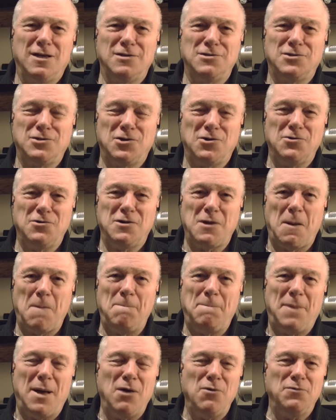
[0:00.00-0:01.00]
concerned
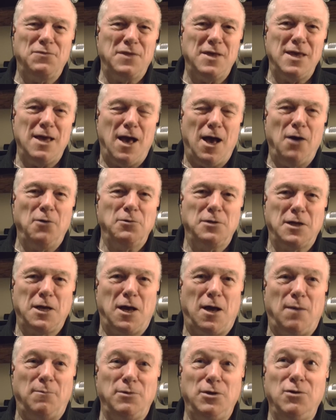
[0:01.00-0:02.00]
about the outcome.